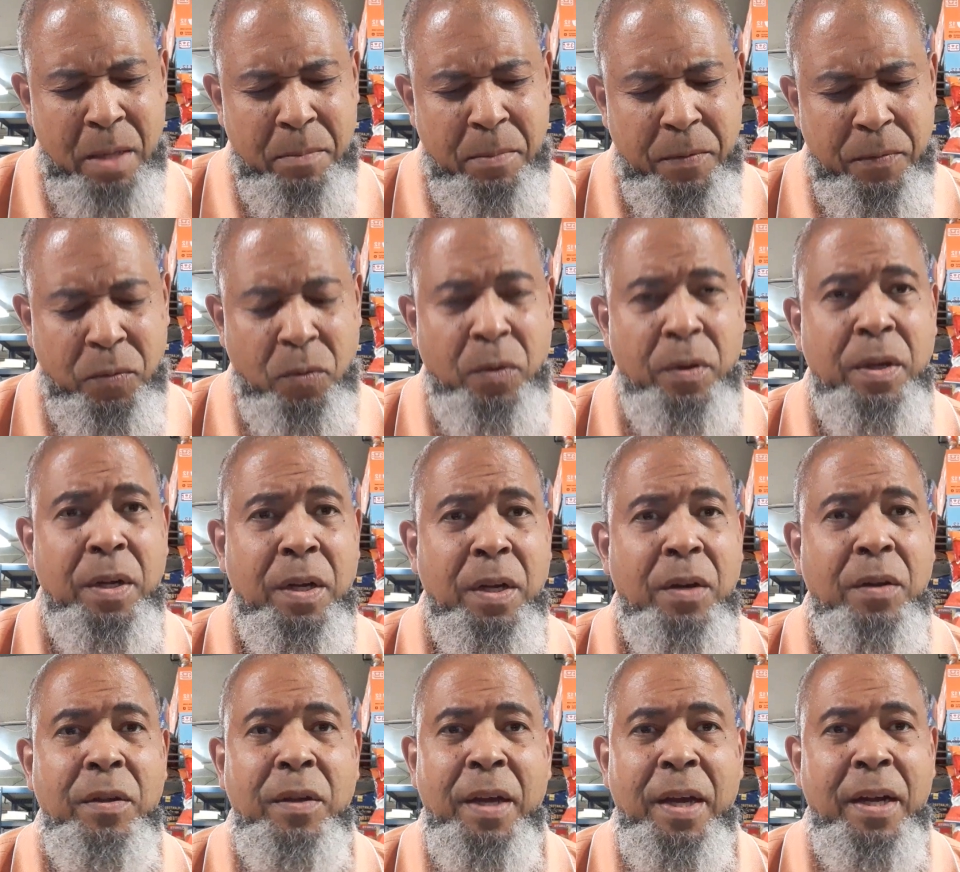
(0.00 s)
Before, you
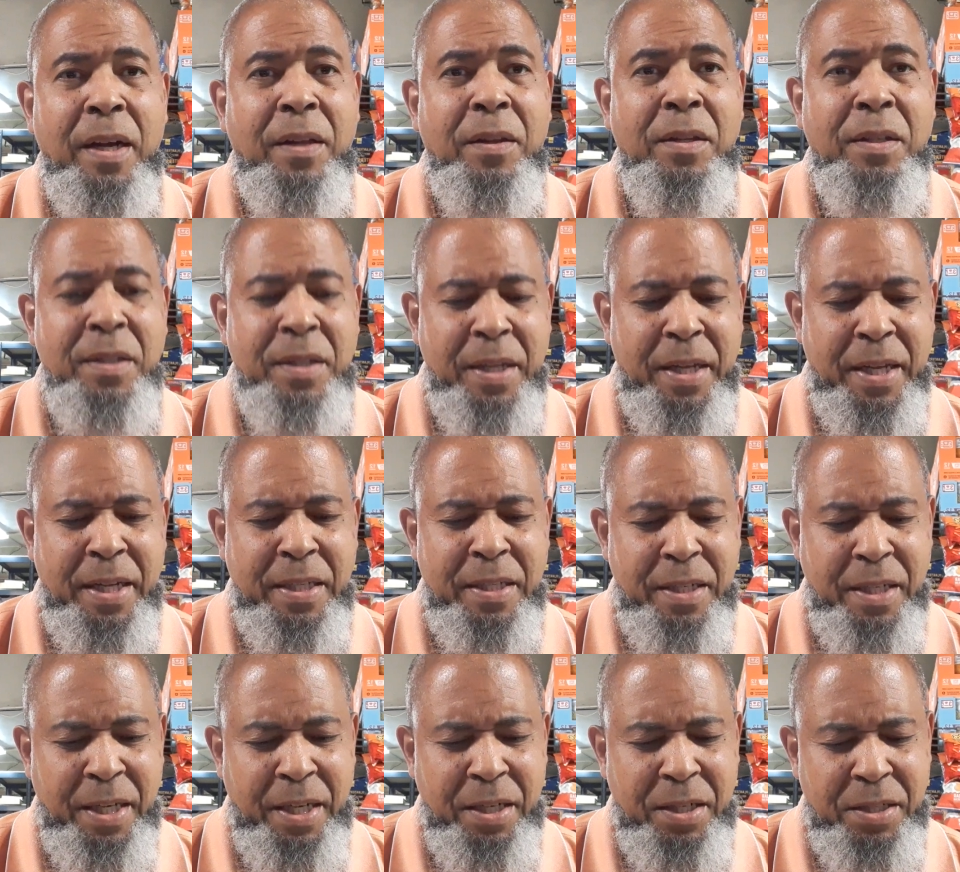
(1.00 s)
had other things,
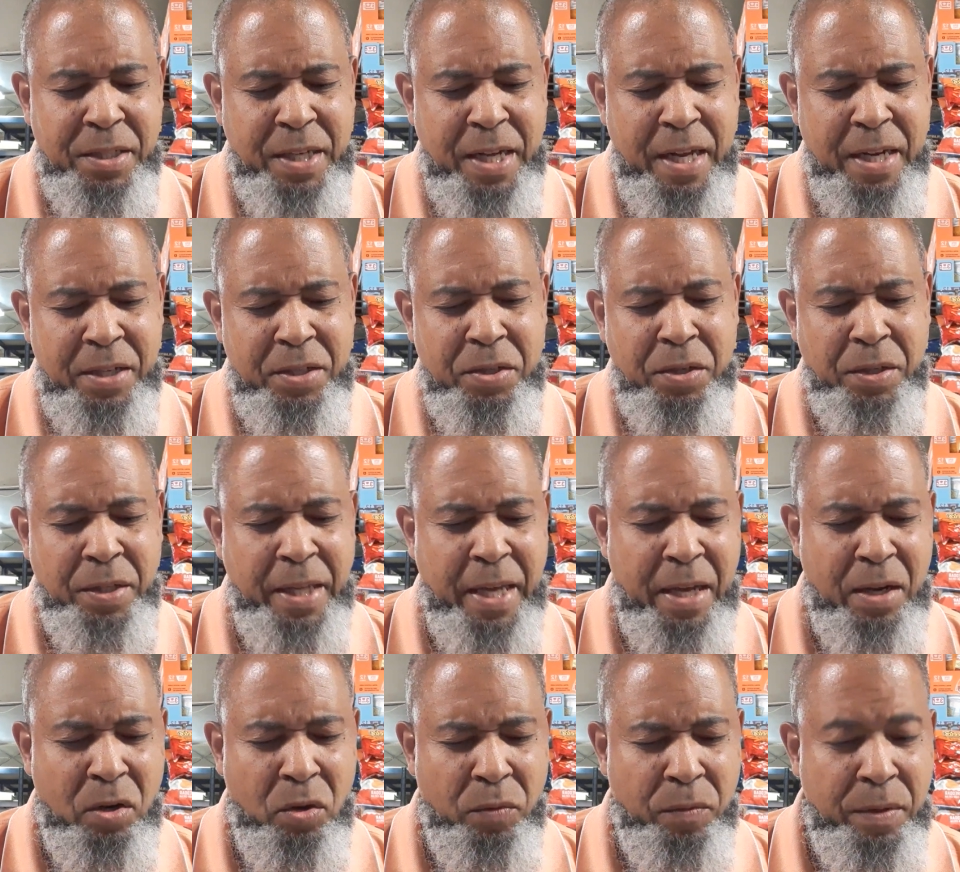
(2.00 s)
and the English kind of took
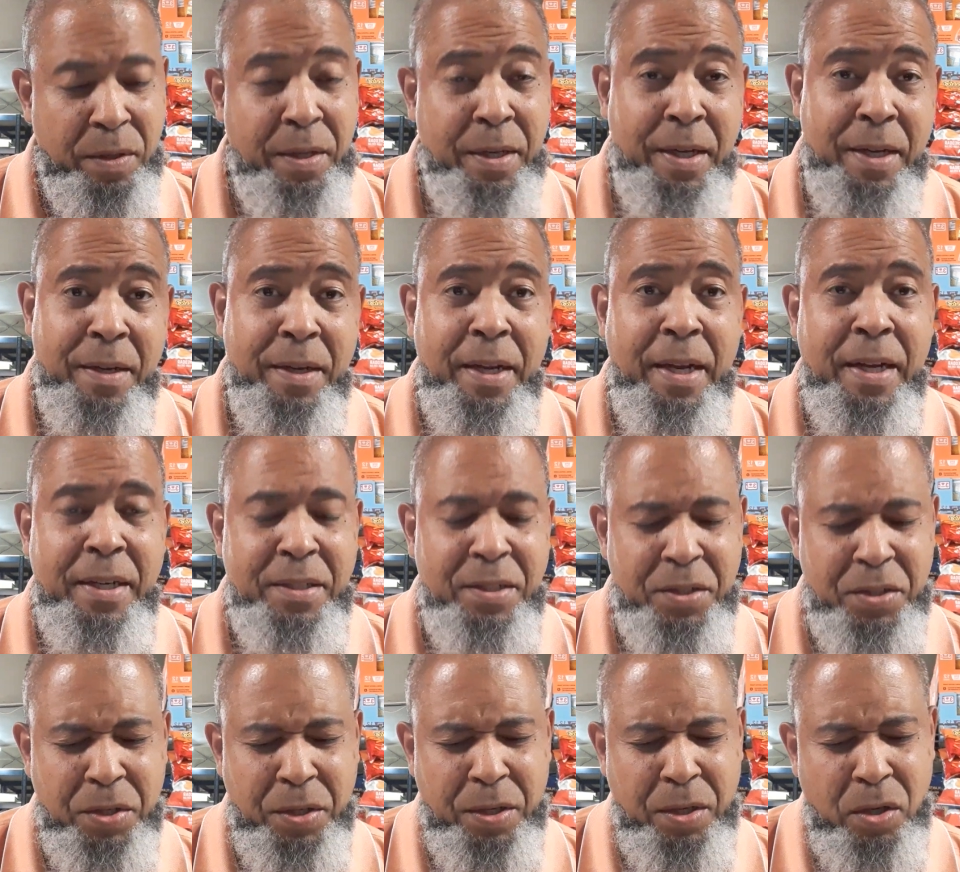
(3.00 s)
that over, and actually
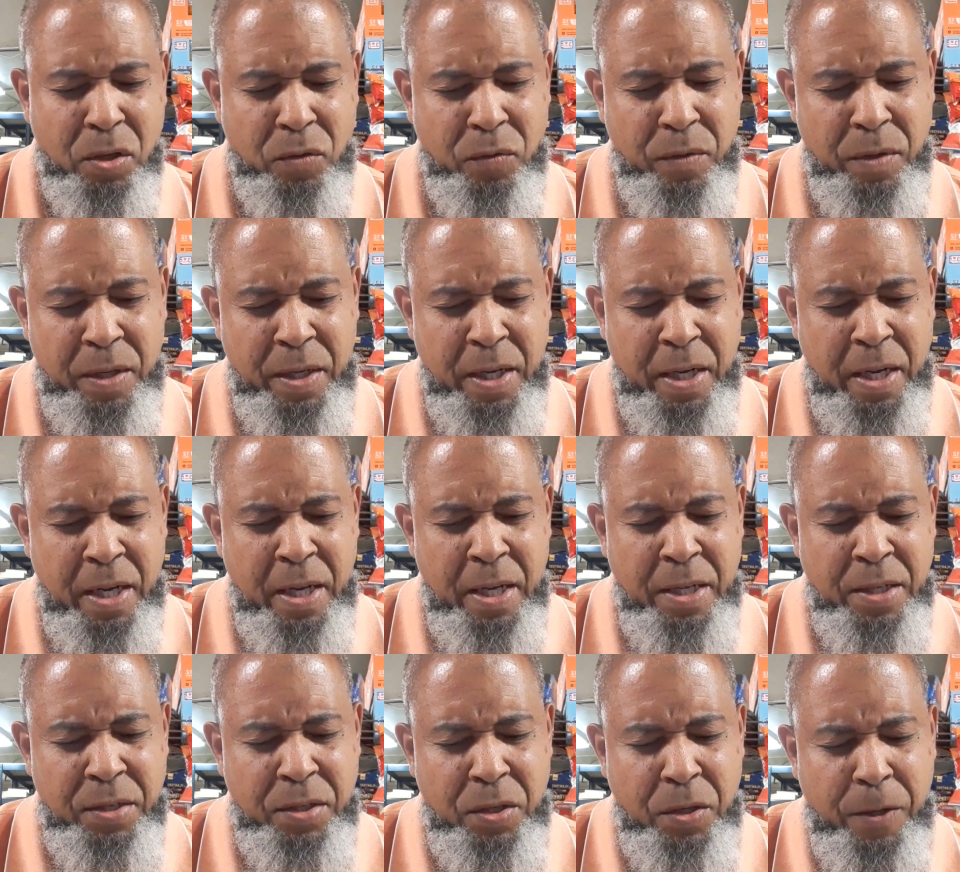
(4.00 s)
took it over.
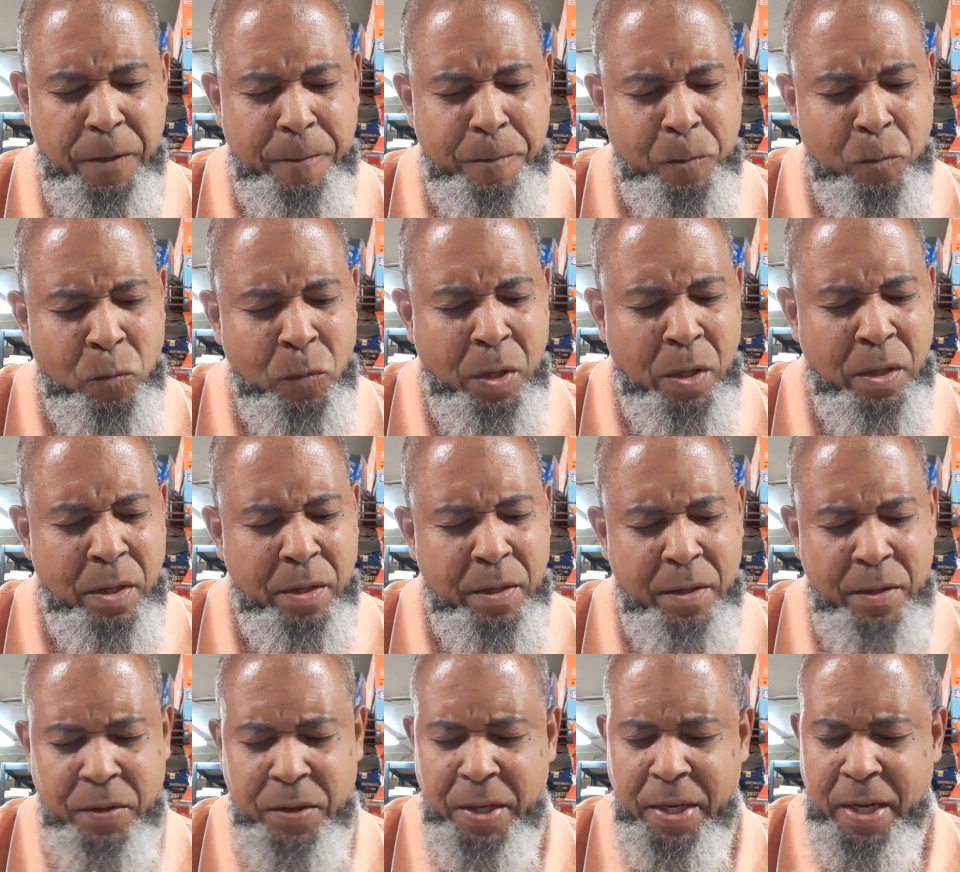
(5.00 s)
So
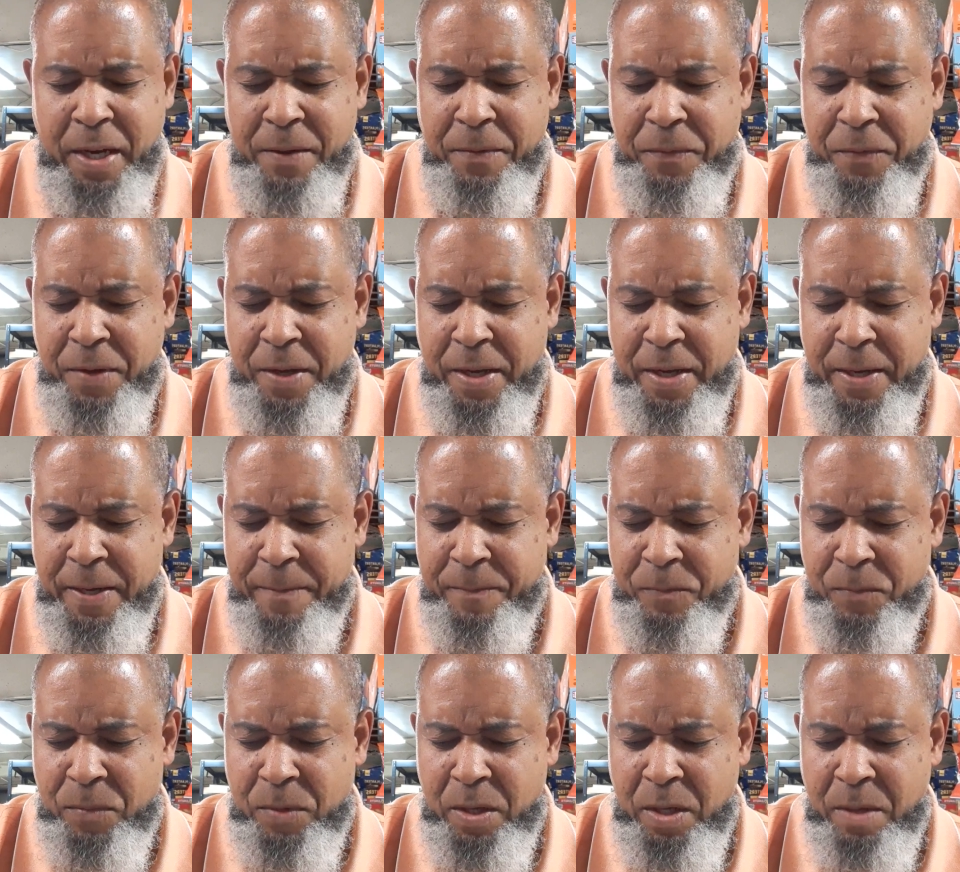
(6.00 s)
the thing I
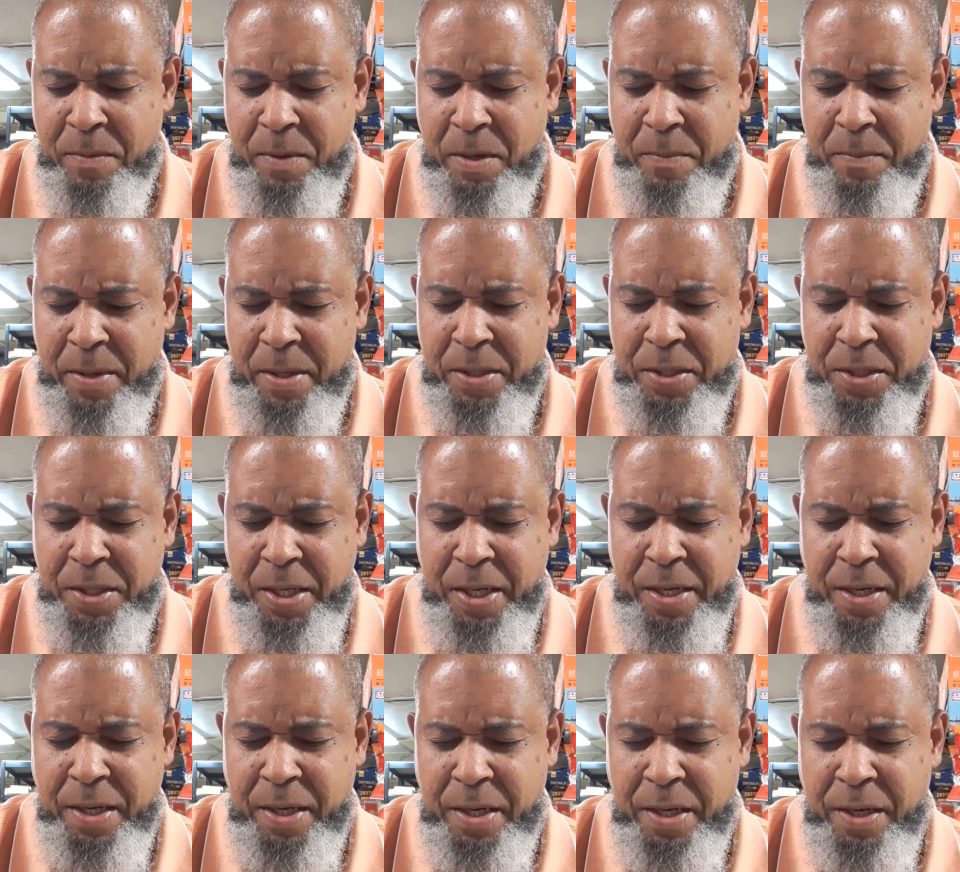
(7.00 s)
find in my
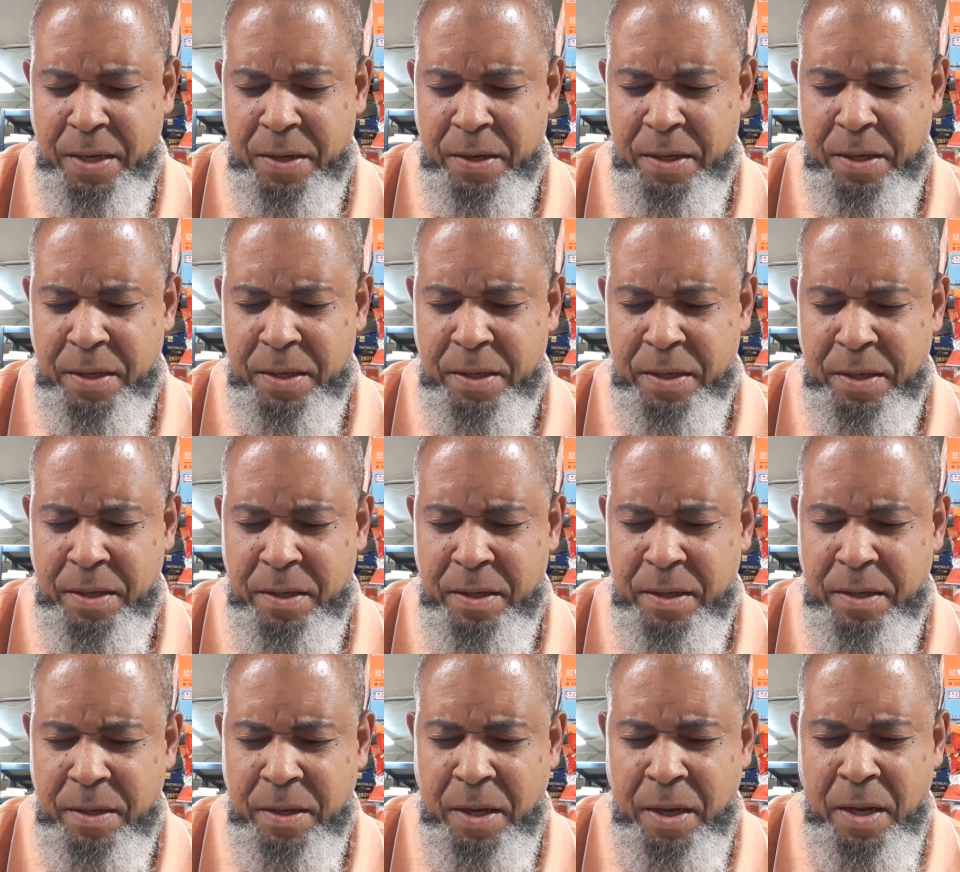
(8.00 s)
studying here that
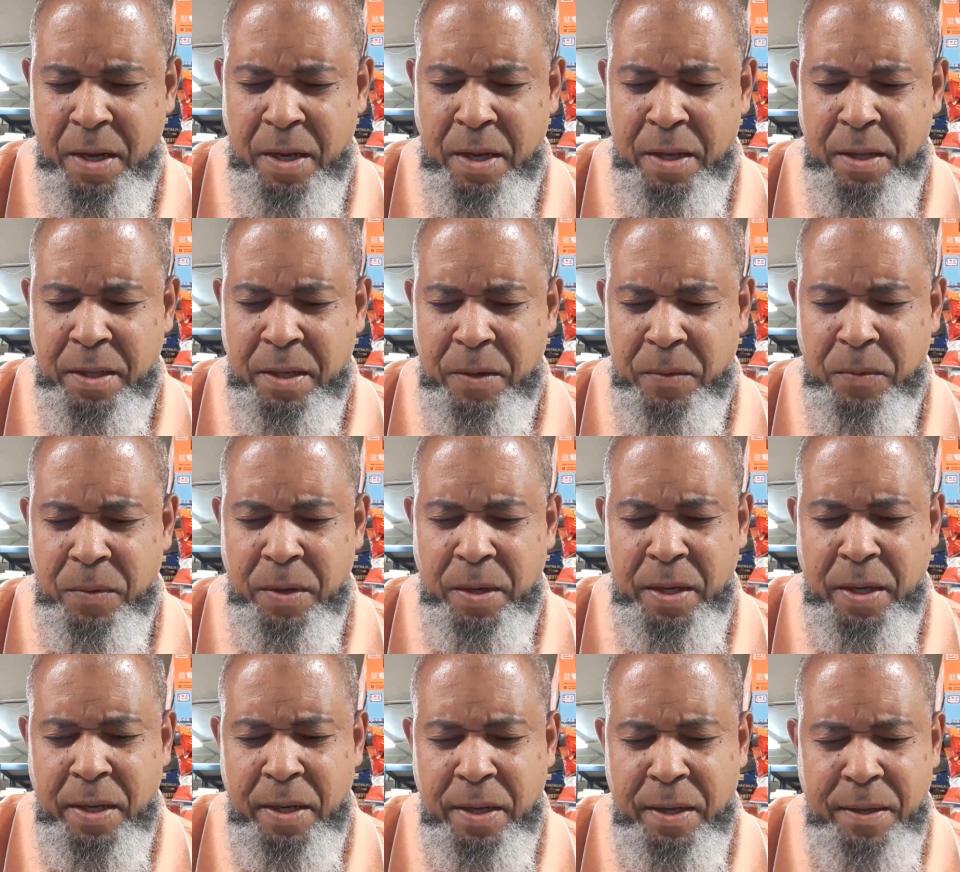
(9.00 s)

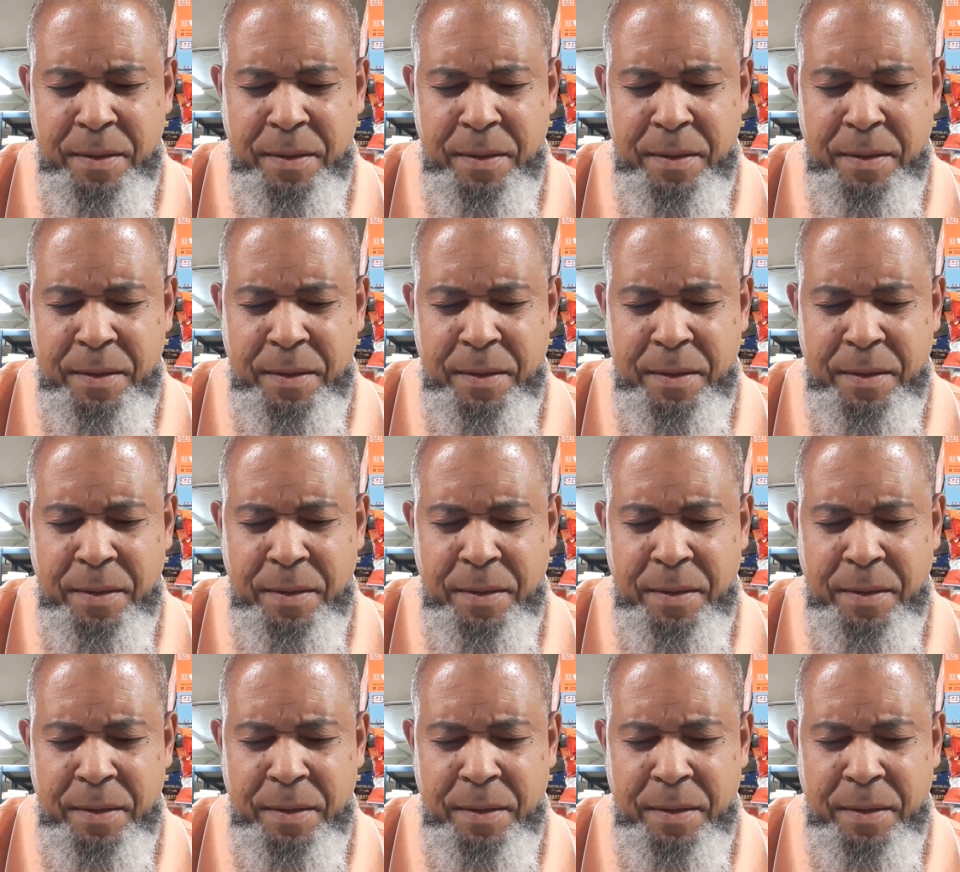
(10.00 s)
really